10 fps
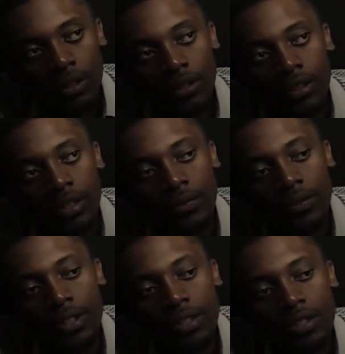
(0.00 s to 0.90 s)
the
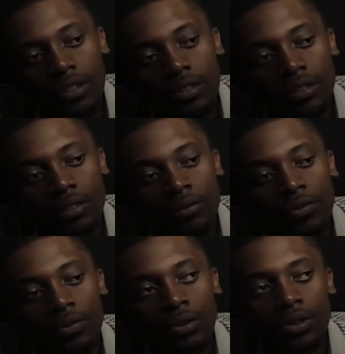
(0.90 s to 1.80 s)
definition and
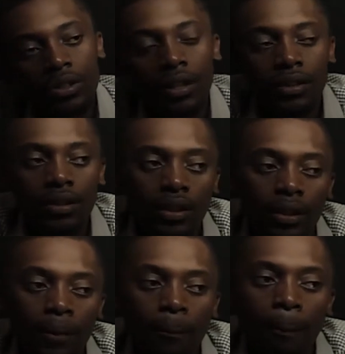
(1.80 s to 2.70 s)
we've looked at
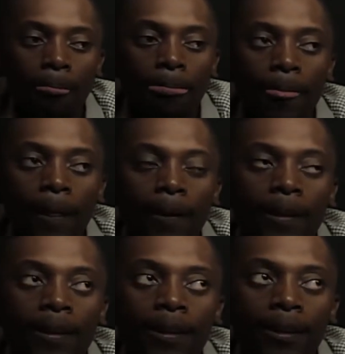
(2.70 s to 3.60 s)

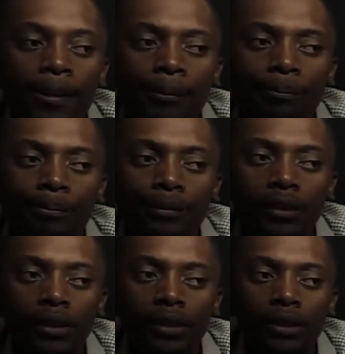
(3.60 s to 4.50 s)
the
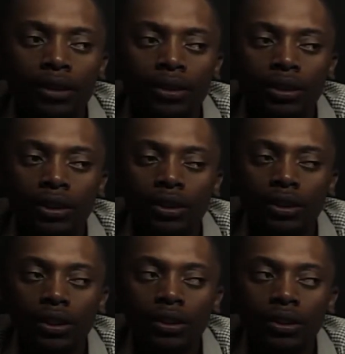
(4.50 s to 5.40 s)
units
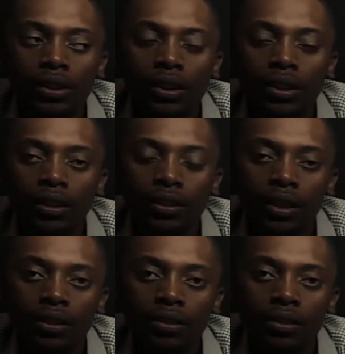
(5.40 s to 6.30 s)
and the SI
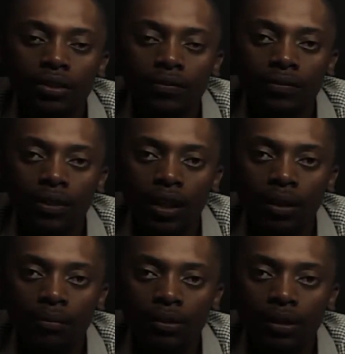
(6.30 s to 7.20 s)
unit of
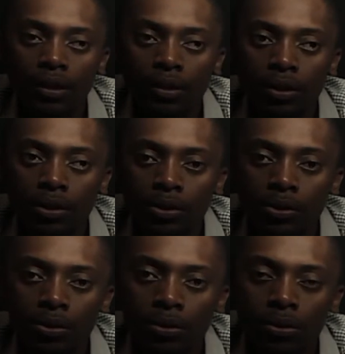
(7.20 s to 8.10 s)
time, we're now going
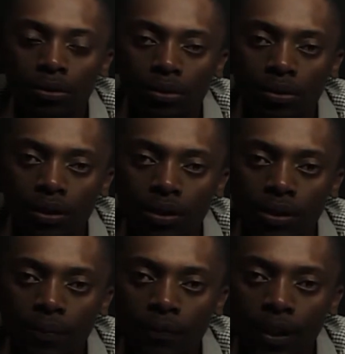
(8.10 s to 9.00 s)
to go a
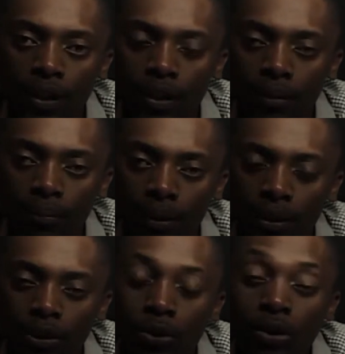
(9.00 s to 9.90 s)
step further
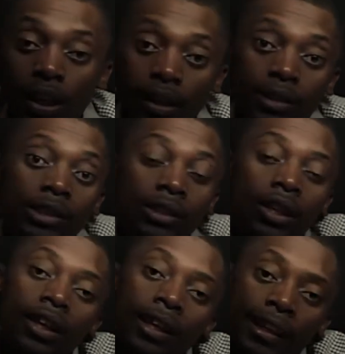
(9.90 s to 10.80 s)
and look at
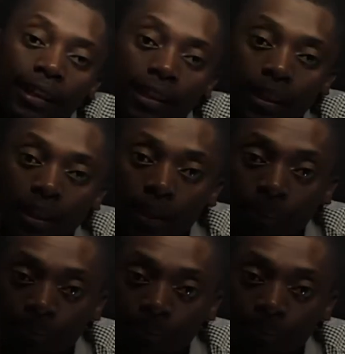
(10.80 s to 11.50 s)
the